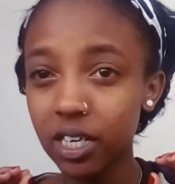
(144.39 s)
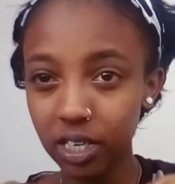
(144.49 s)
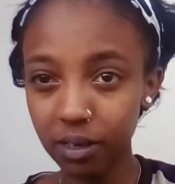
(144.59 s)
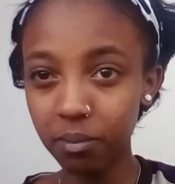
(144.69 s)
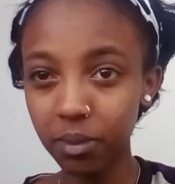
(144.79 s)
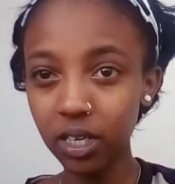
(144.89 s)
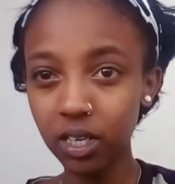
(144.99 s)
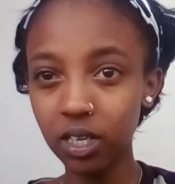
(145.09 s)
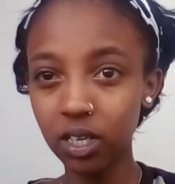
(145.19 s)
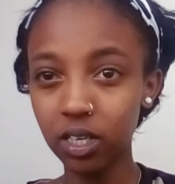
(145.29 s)

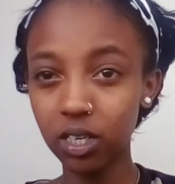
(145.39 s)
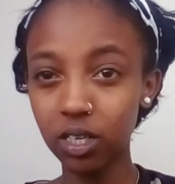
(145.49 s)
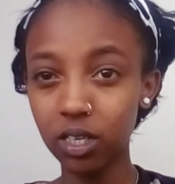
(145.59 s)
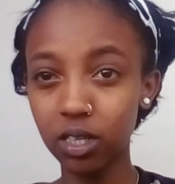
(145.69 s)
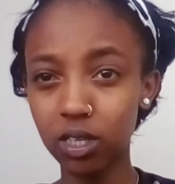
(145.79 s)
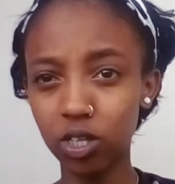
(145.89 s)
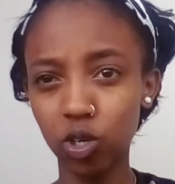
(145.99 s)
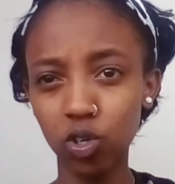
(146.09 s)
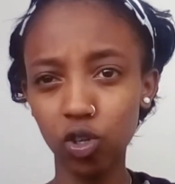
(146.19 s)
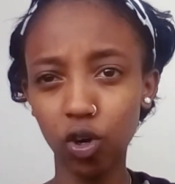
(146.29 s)
creamy, it's
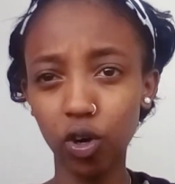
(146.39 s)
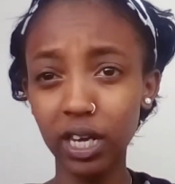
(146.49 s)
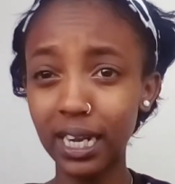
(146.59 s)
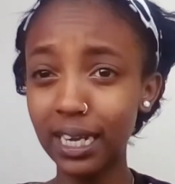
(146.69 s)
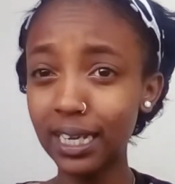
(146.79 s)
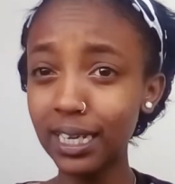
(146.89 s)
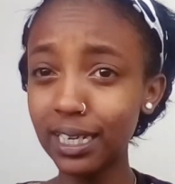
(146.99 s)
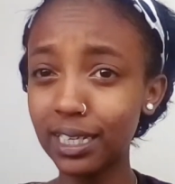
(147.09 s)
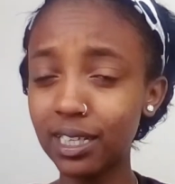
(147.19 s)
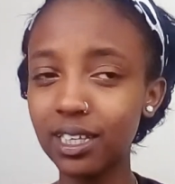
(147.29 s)
not
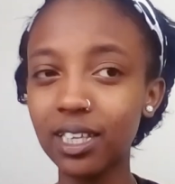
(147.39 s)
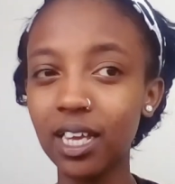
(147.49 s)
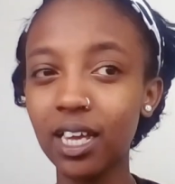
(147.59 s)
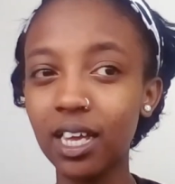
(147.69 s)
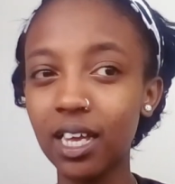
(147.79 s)
oily, it's,